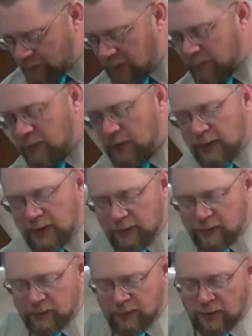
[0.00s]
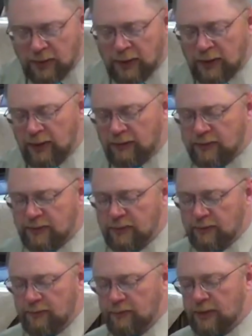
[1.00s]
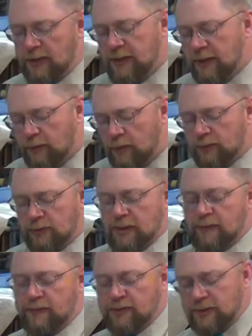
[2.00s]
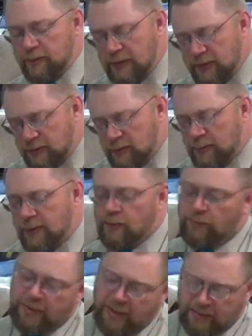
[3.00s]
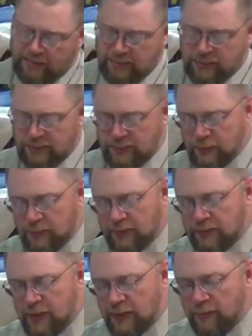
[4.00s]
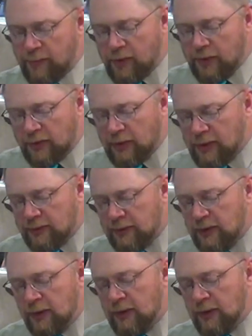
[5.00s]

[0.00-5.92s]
but I'm going to get to it. He's, I think we'll cover some of this when we go back to the second part of the lesson.